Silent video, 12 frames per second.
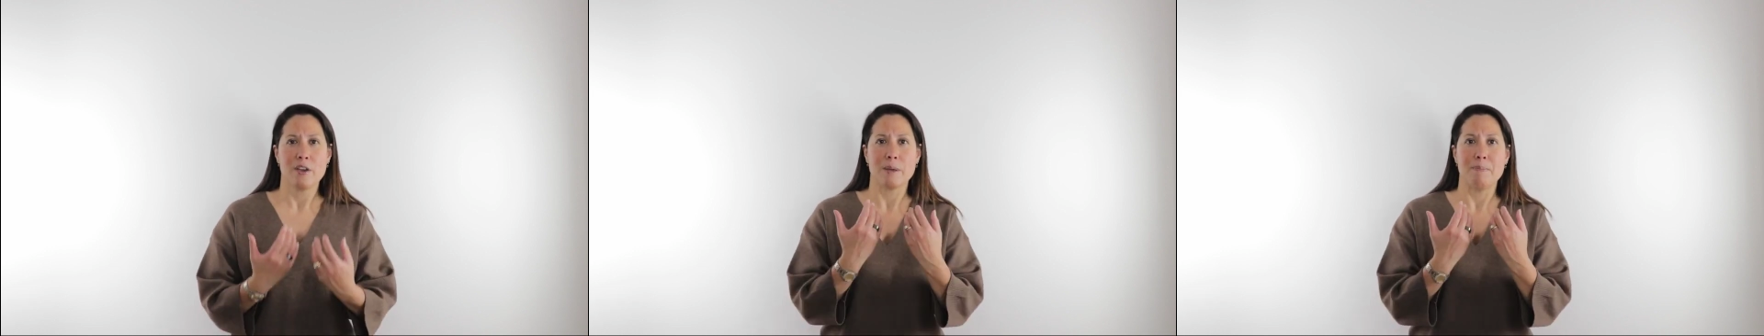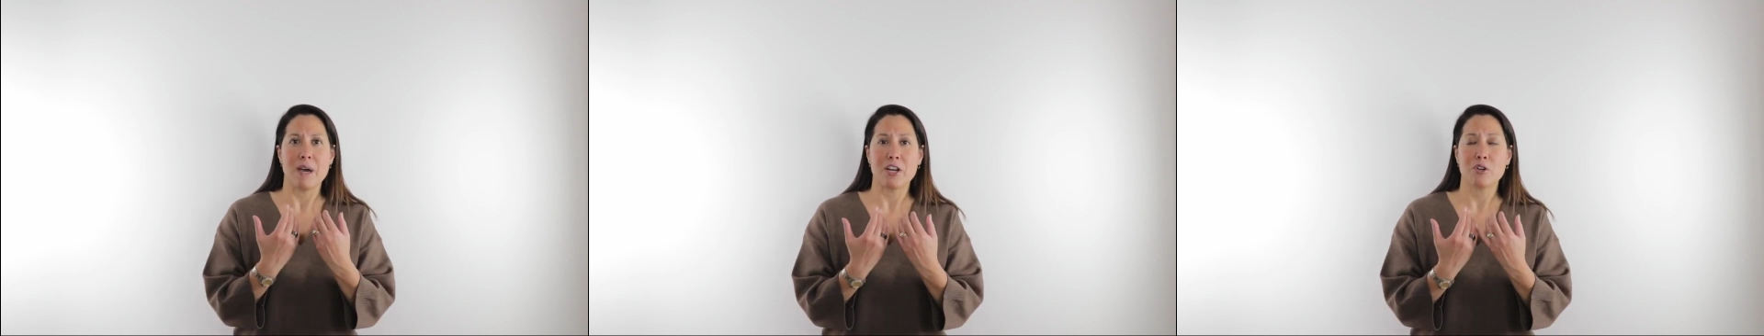the
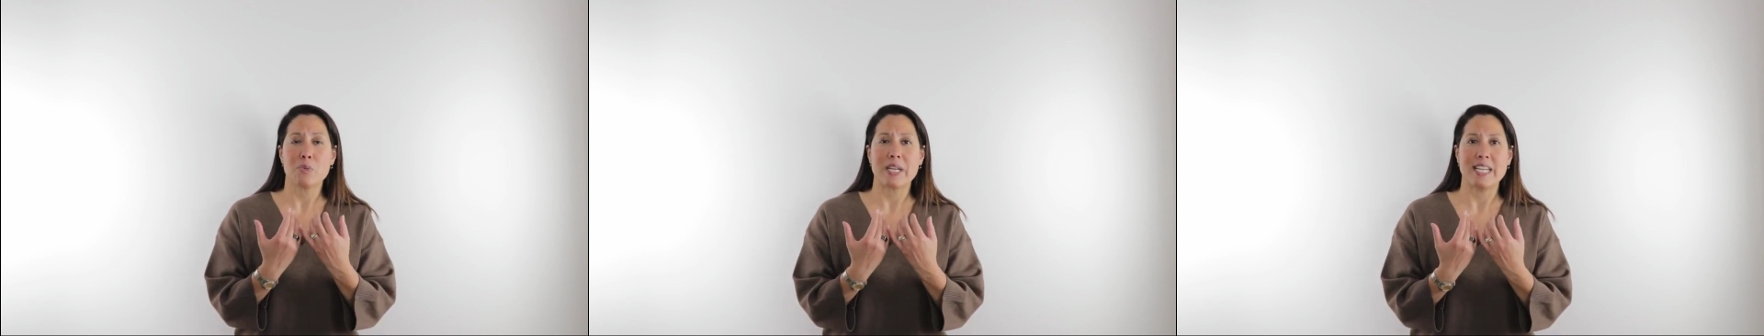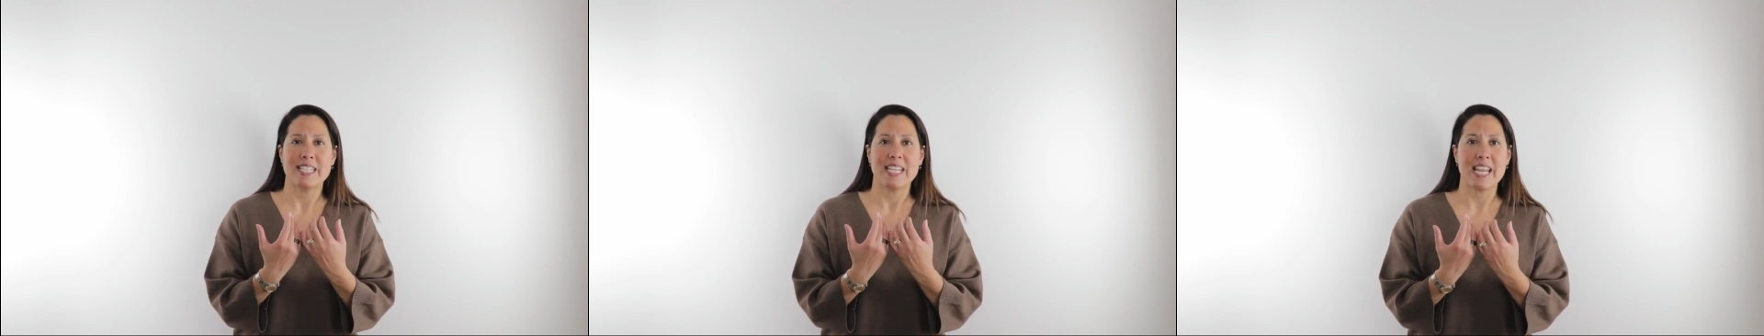better we
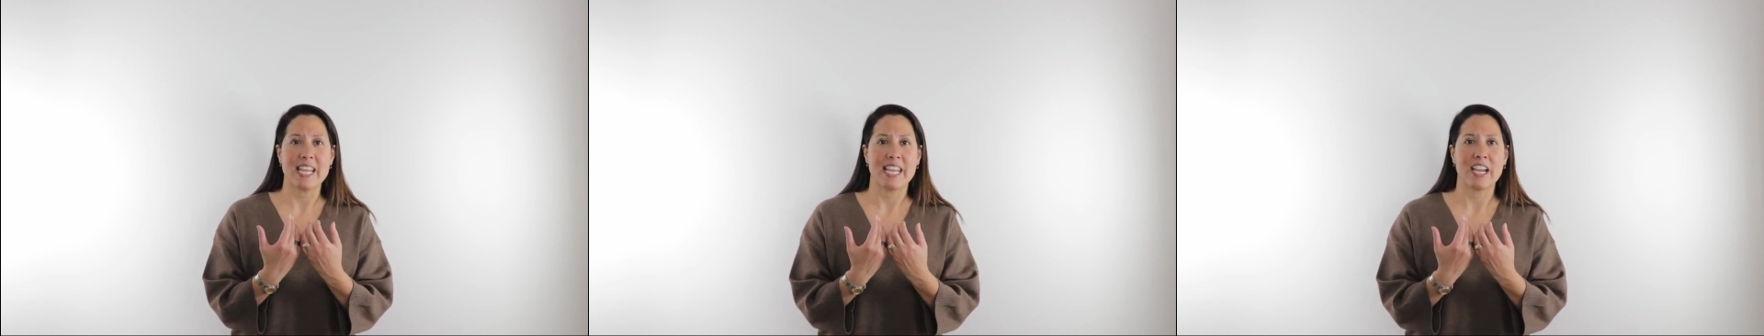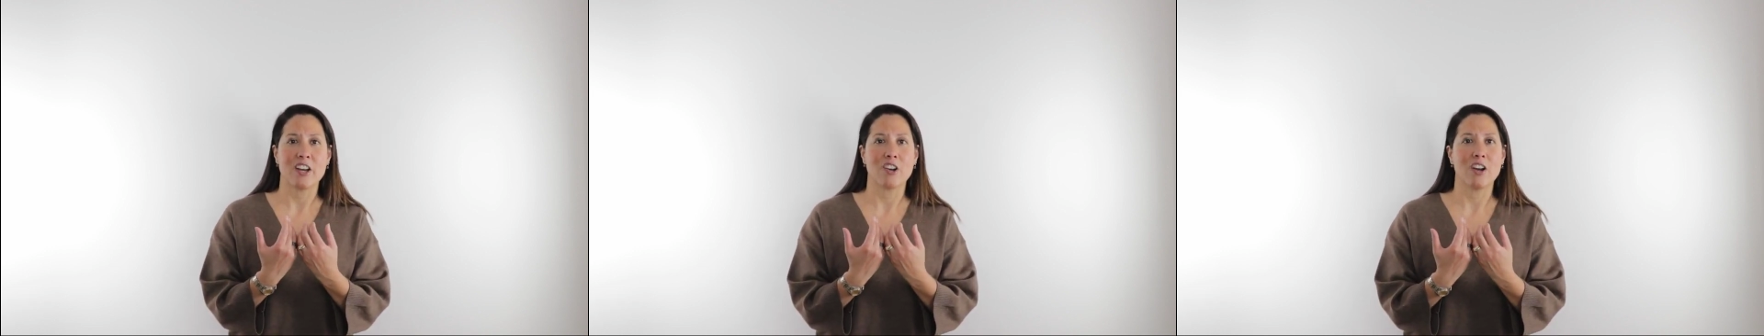can take
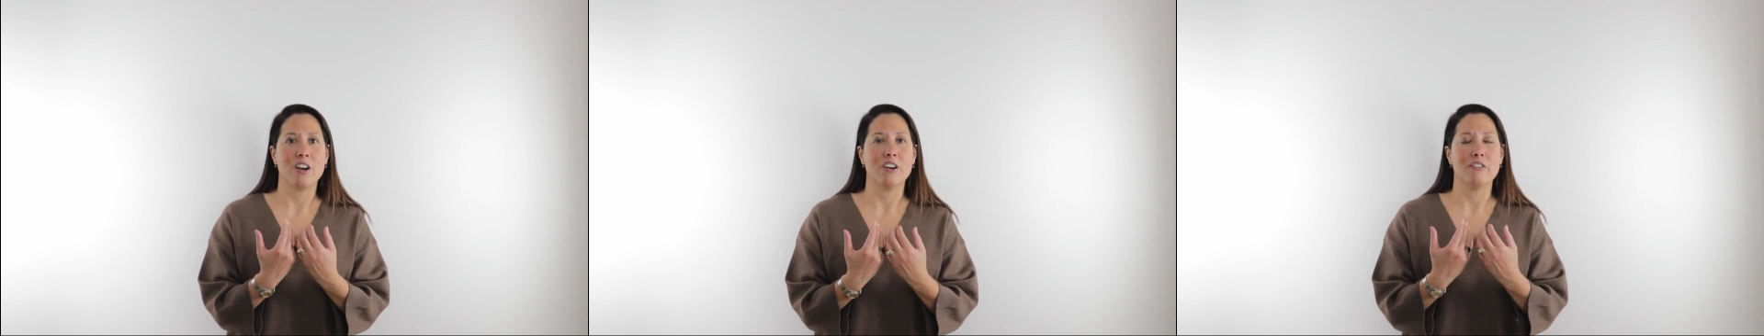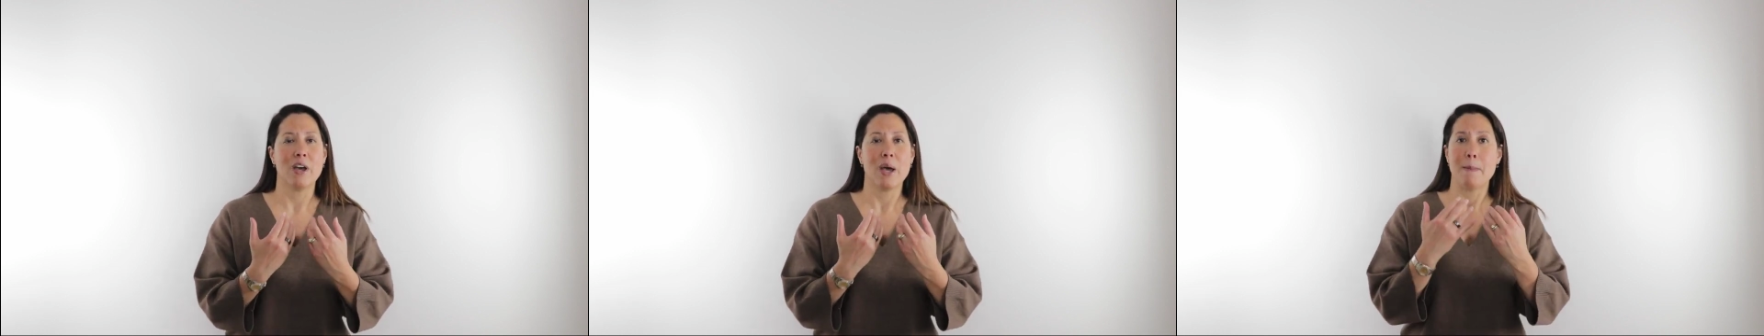care
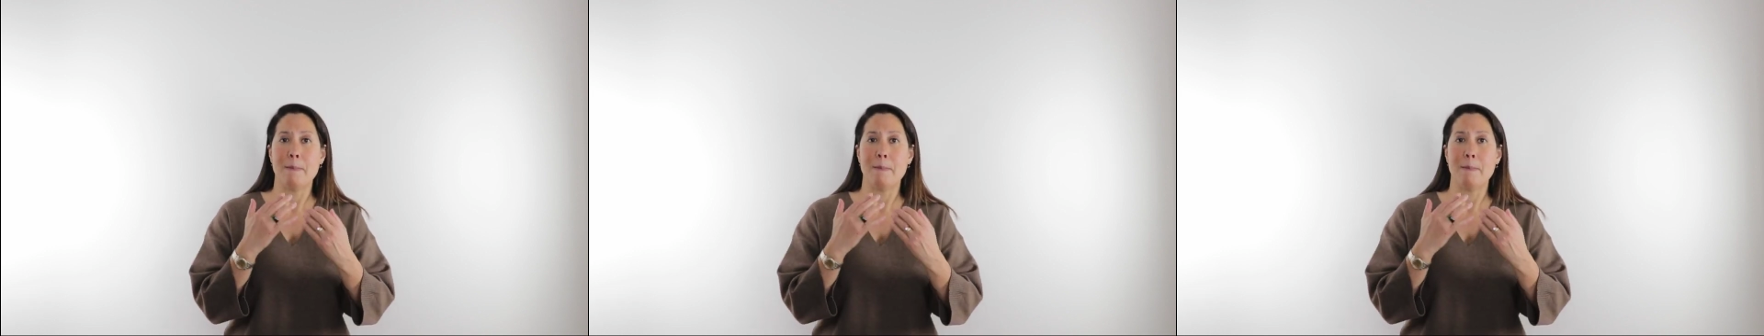of